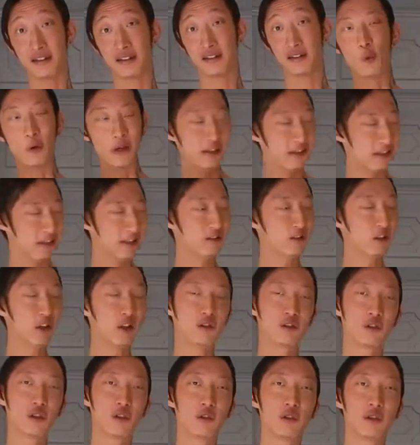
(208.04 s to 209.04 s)
We teach
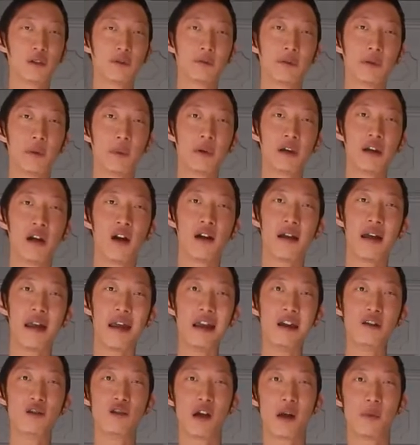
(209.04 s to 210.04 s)
our children from a young
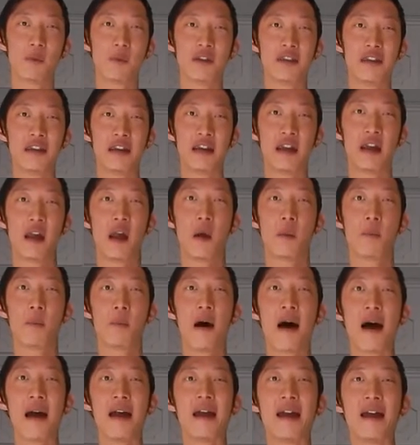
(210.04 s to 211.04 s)
age empathy
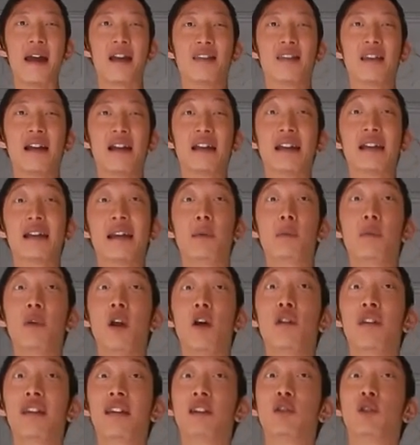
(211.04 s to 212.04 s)
by letting them
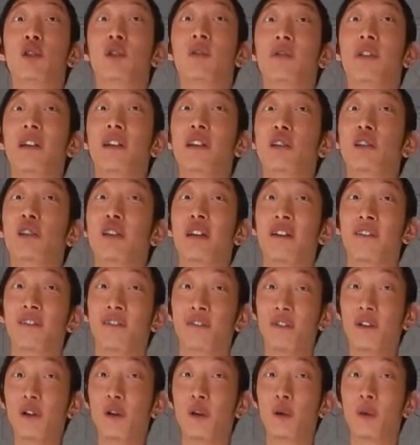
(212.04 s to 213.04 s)
know they should finish their
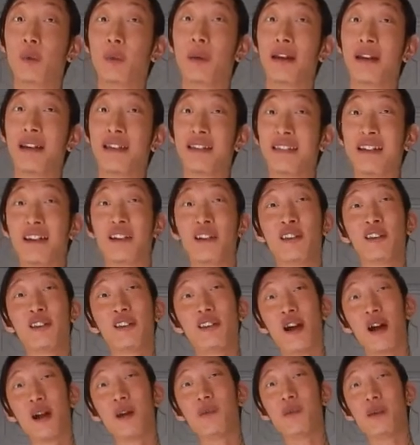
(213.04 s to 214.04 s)
food because there are
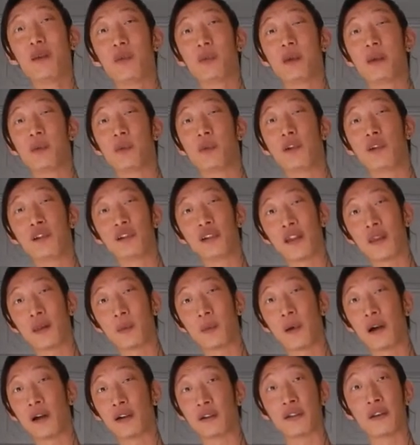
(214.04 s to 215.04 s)
starving people in other
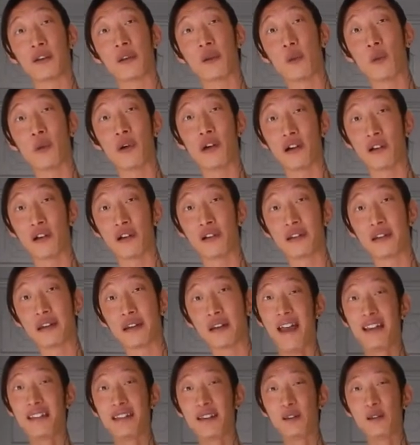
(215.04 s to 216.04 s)
parts of the world.
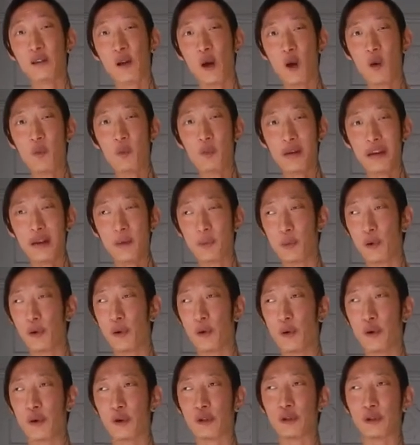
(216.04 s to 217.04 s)
As adult
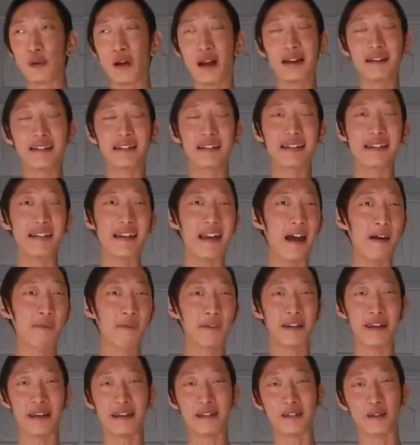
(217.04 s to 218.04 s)
people who are trying to
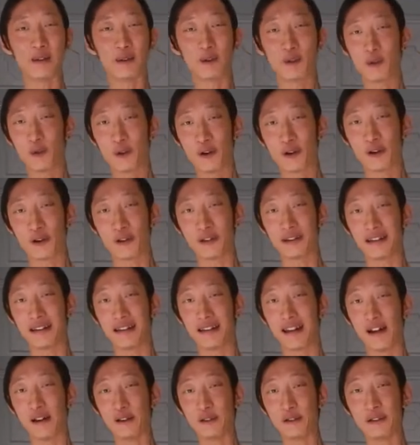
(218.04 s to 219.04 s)
navigate this world
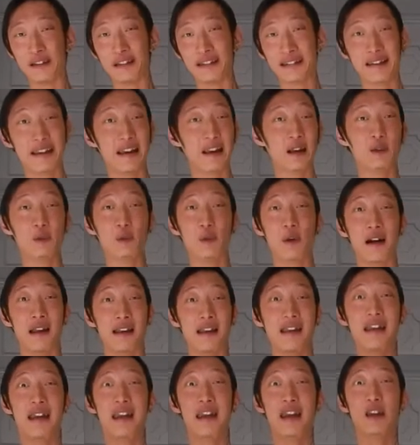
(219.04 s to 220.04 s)
and understand
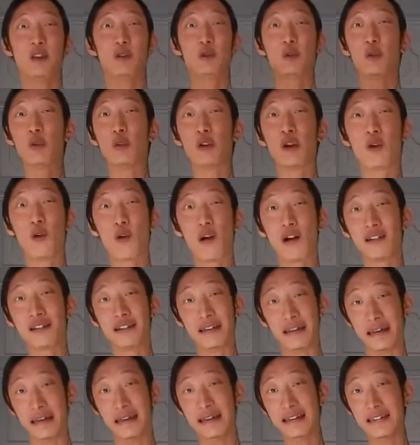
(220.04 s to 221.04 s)
what true
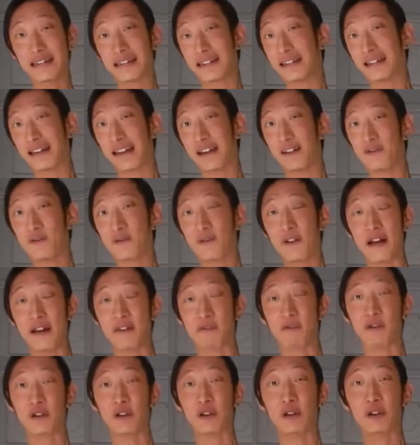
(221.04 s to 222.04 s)
equality is and
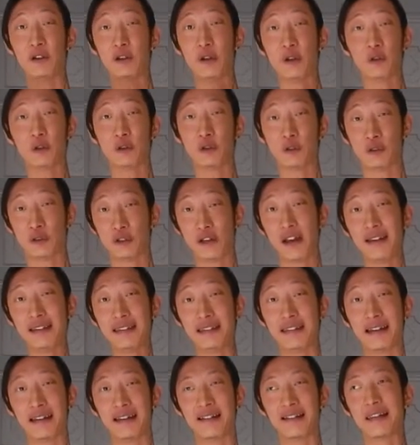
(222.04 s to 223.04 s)
fight for social
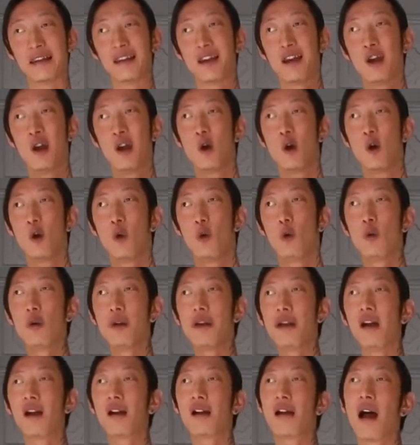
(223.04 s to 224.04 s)
justice,
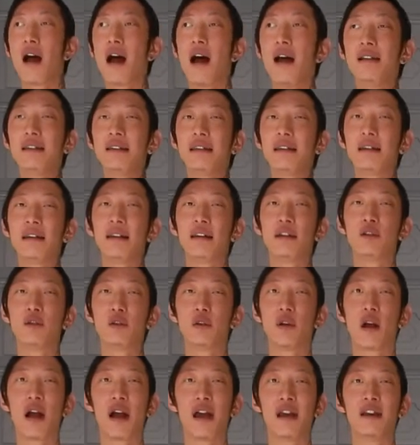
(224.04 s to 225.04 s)
we are constantly
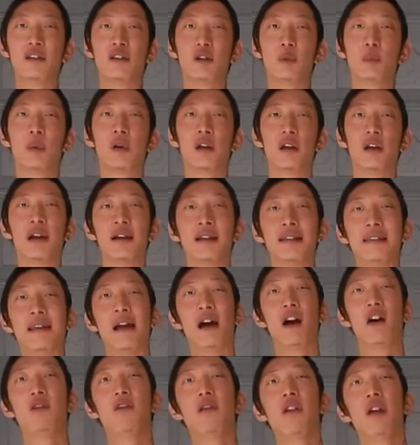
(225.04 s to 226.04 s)
trying to put
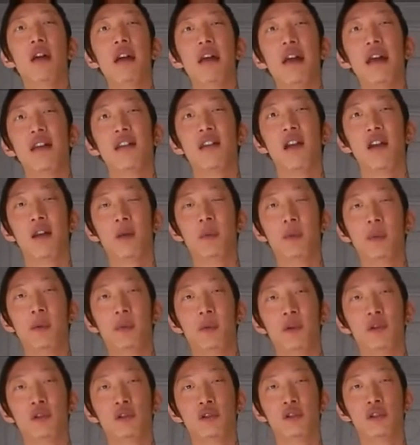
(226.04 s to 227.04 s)
ourselves in other
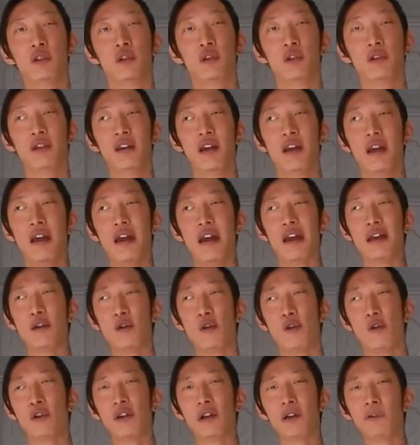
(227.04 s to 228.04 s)
people's shoes in
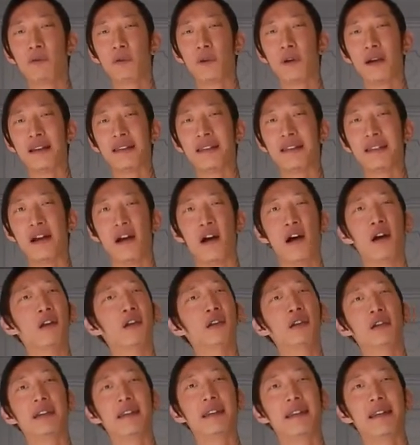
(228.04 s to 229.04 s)
order for us to
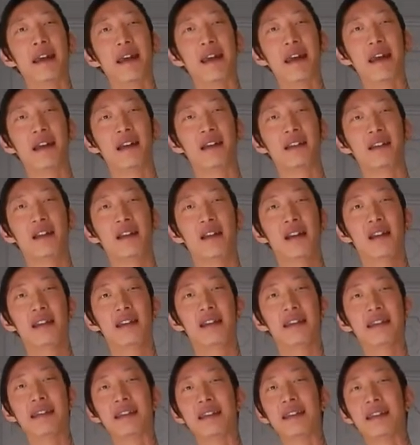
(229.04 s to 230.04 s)
understand
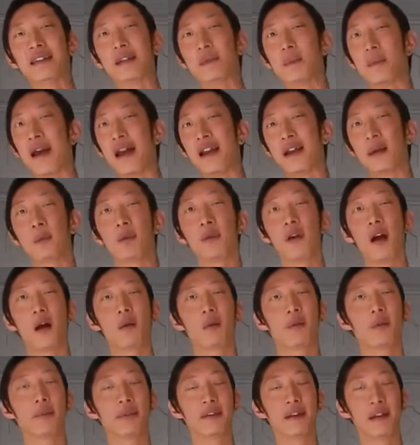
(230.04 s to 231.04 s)
the systematic
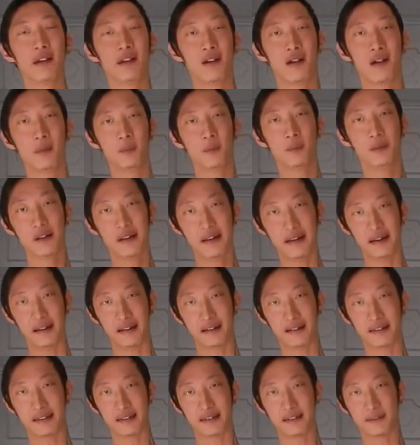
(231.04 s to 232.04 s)
problems that are in
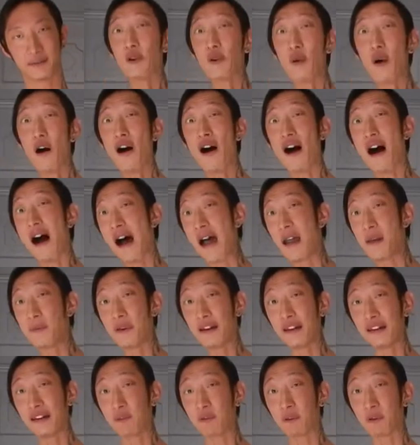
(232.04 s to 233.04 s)
place. So while I
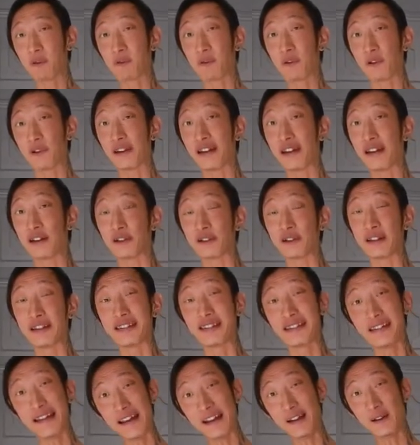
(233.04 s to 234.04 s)
may never fully
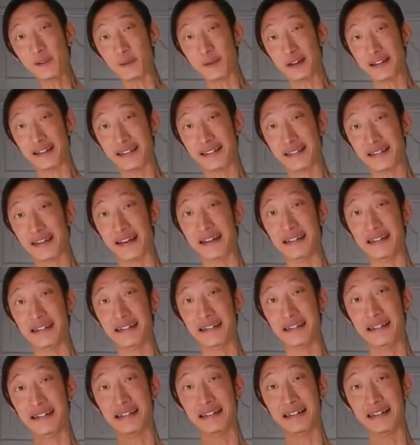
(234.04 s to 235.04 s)
understand what it's like
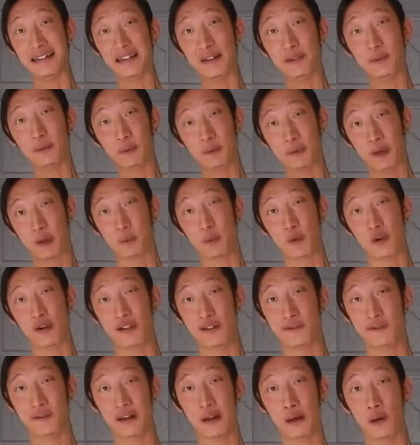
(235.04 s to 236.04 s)
to see things from your
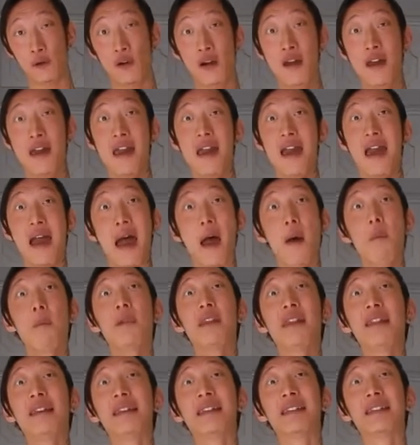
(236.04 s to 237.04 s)
point of view,
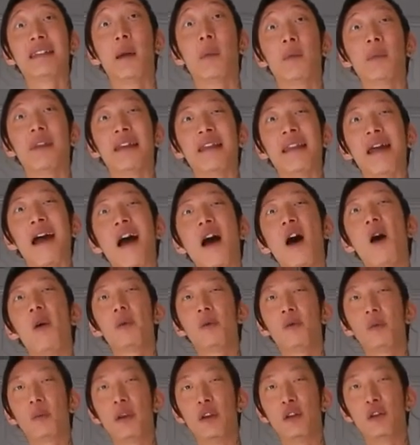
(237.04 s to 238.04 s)
empathy is something that
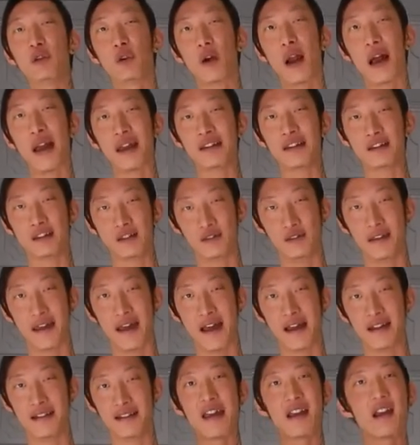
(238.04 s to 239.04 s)
helps me try and do that.
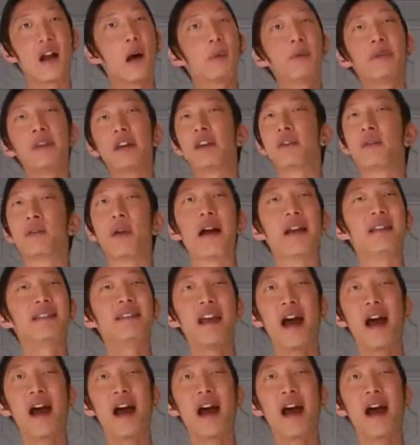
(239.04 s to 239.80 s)
It helps us find